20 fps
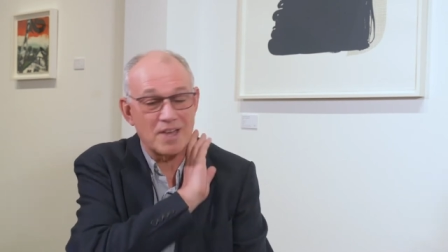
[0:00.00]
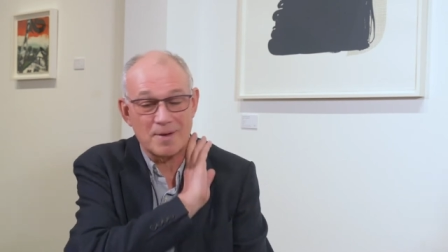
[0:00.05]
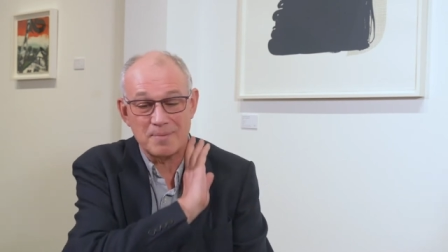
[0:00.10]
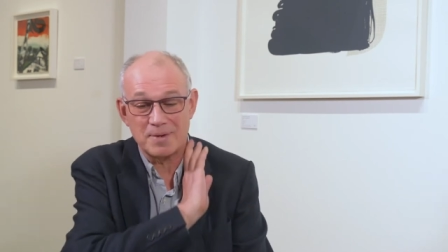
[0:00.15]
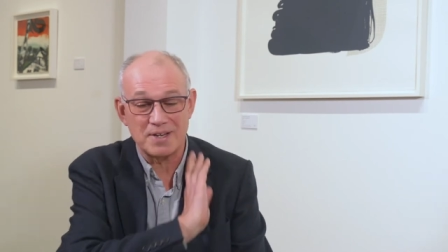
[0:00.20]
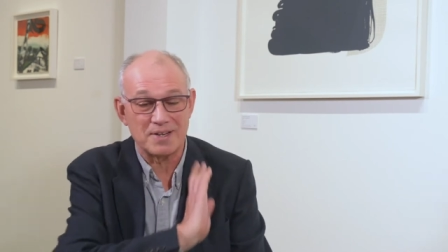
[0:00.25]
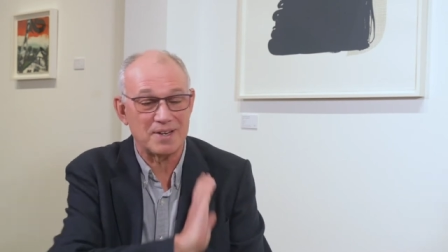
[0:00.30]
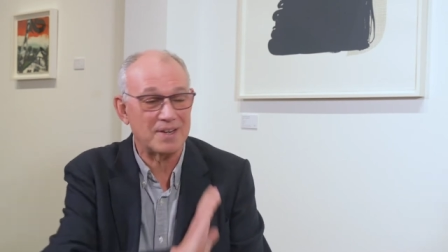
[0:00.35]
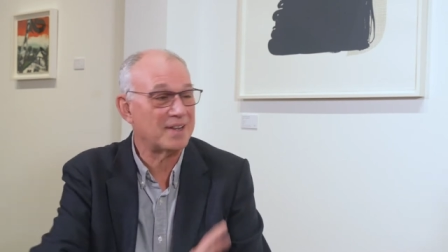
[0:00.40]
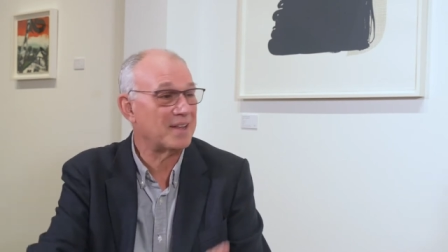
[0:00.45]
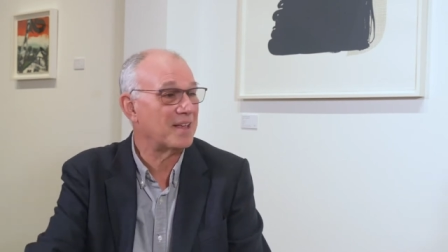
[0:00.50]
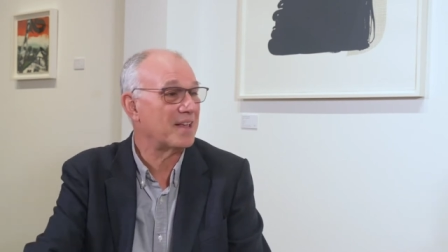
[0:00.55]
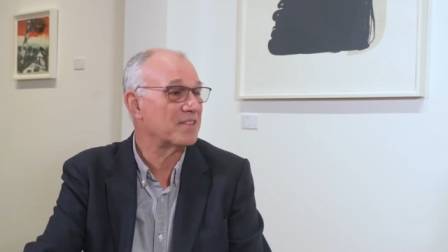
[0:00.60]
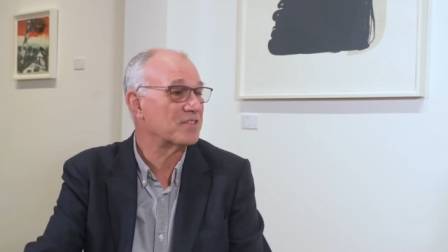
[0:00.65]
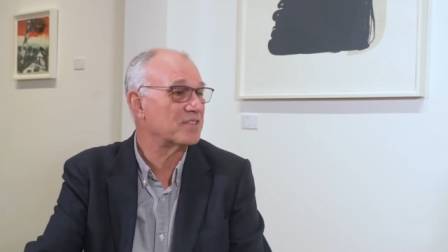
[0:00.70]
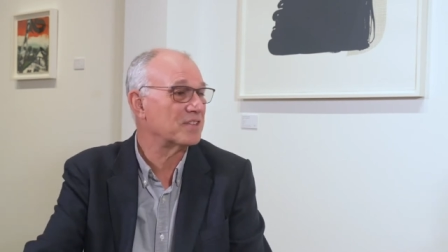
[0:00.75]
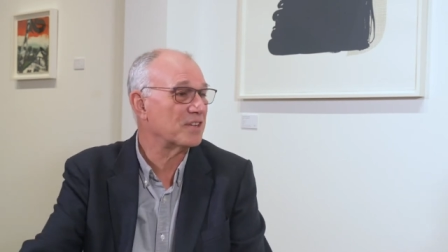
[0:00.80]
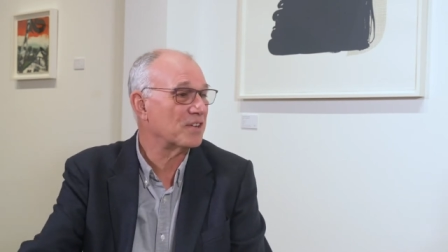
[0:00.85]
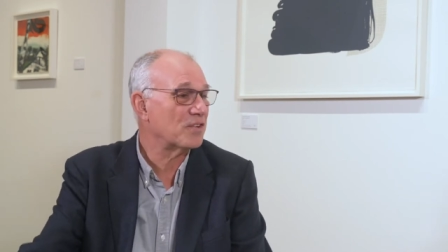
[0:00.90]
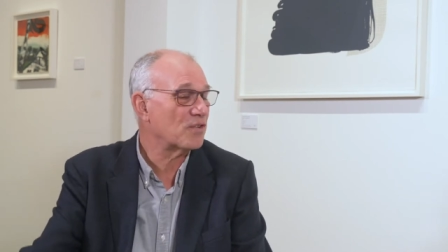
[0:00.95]
I mean,
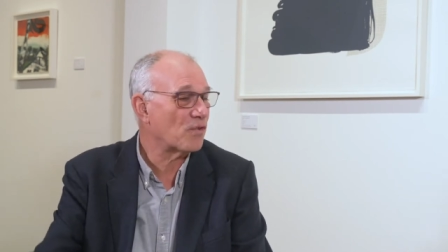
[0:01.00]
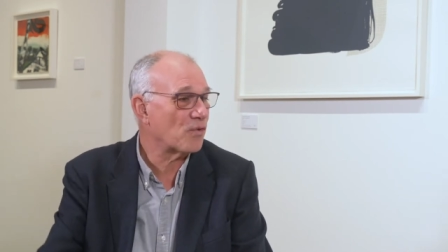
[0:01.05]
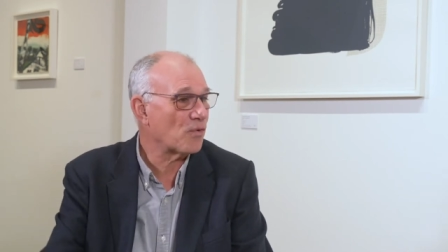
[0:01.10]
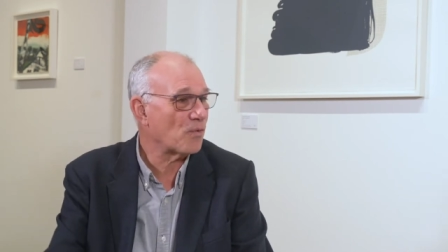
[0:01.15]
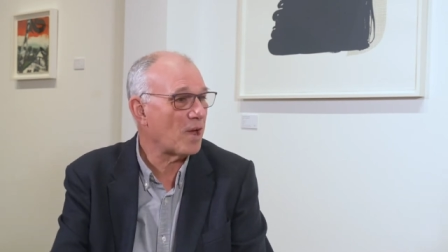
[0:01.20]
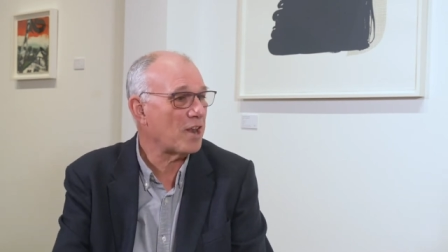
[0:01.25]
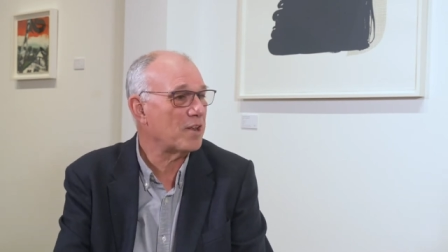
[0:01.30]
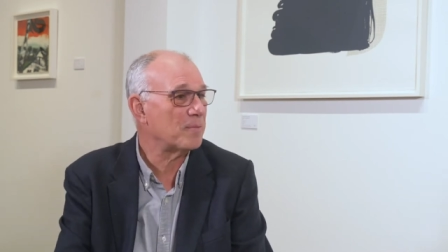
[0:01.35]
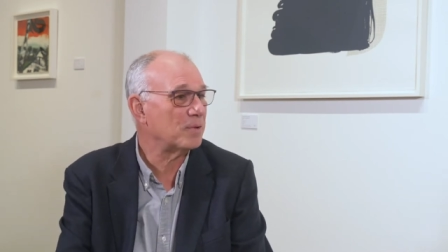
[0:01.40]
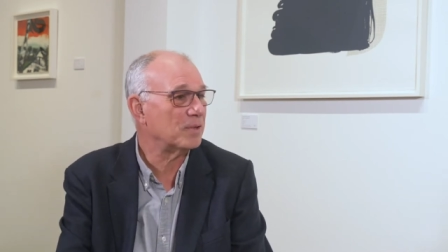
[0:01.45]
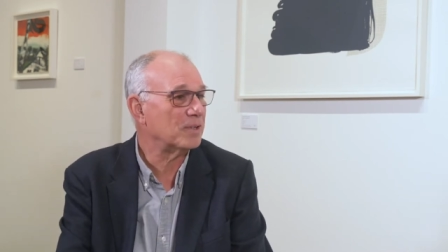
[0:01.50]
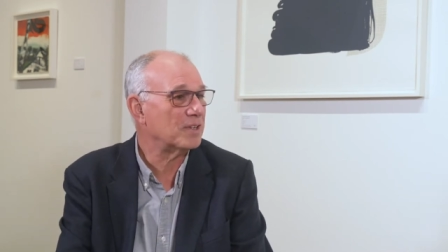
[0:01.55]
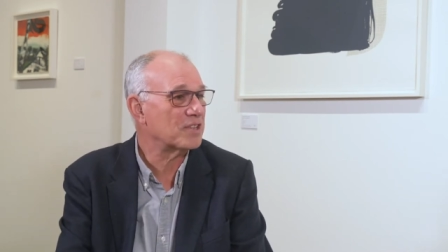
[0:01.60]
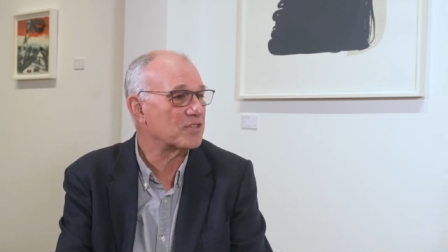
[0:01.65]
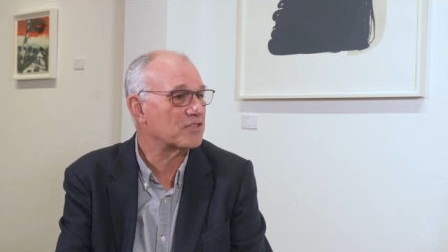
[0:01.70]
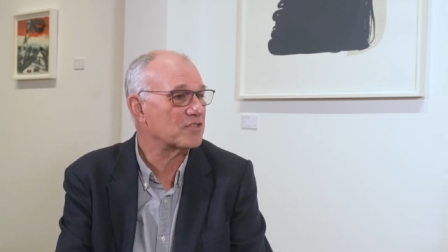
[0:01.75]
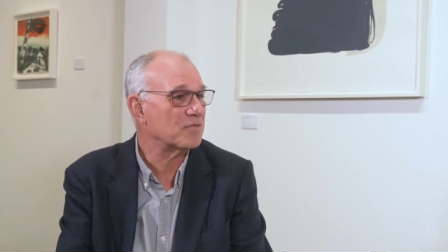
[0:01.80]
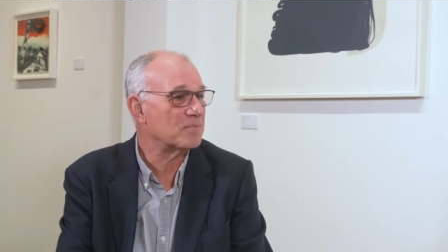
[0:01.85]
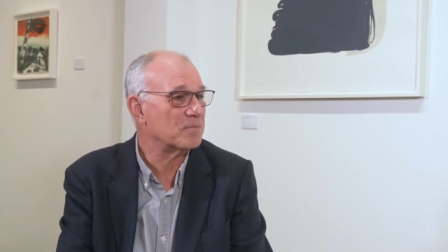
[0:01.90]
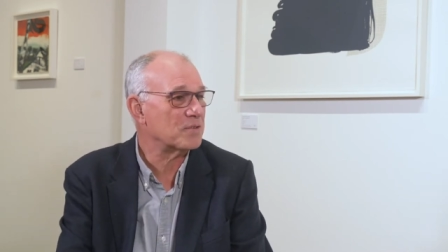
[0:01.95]
it's an incredible
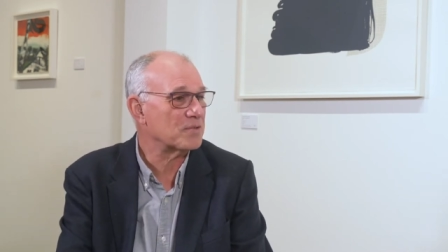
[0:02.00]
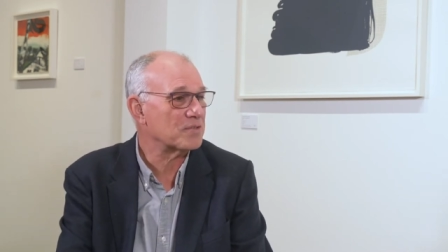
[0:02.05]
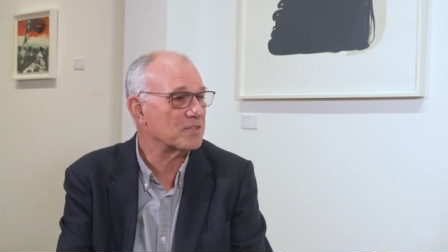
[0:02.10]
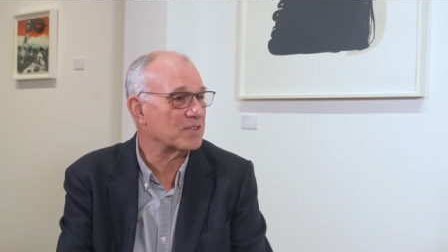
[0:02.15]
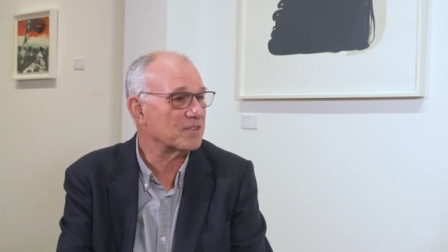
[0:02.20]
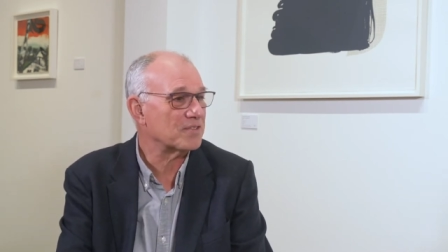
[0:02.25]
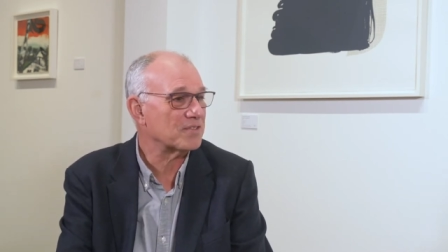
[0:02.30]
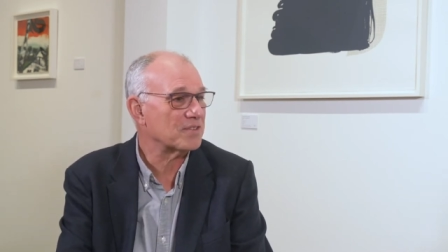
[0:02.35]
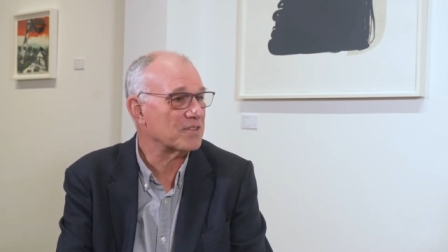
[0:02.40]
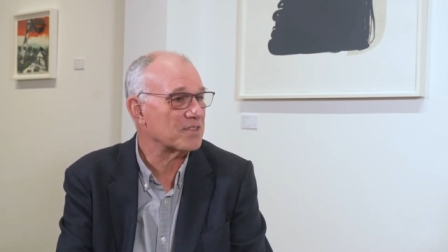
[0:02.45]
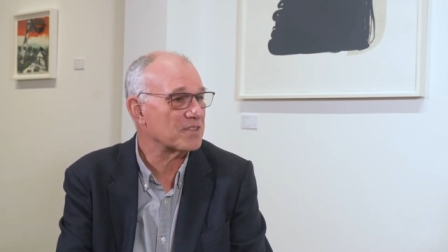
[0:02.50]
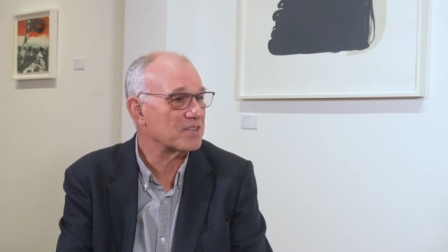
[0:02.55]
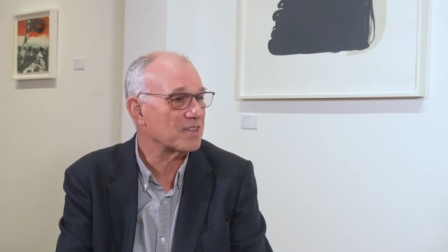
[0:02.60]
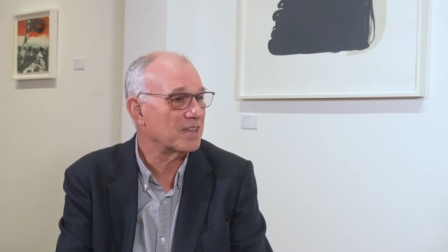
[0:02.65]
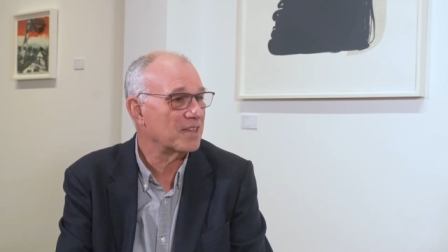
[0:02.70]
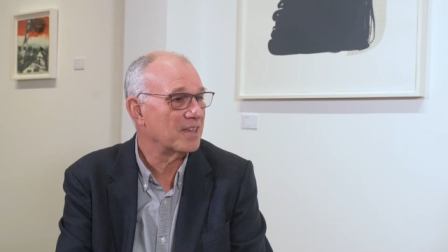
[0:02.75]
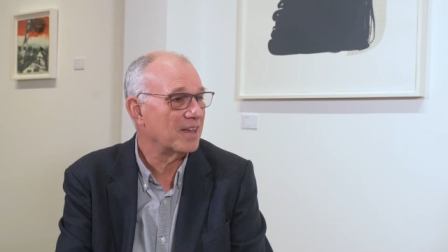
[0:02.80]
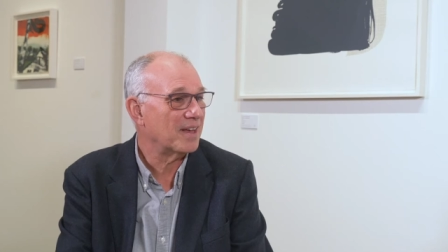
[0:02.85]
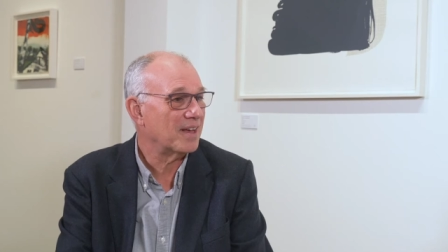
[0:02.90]
list of musicians.